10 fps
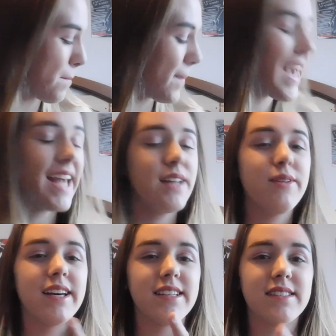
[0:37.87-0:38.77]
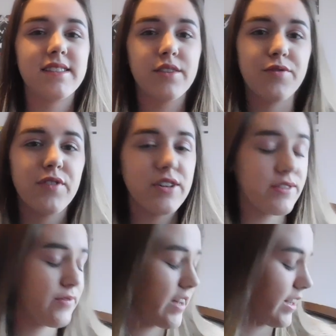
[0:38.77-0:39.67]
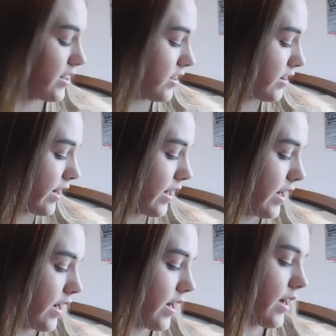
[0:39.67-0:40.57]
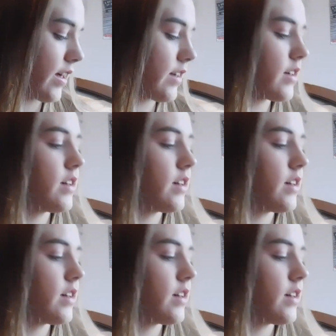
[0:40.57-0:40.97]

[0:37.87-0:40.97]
But anyways, the first vinyl that I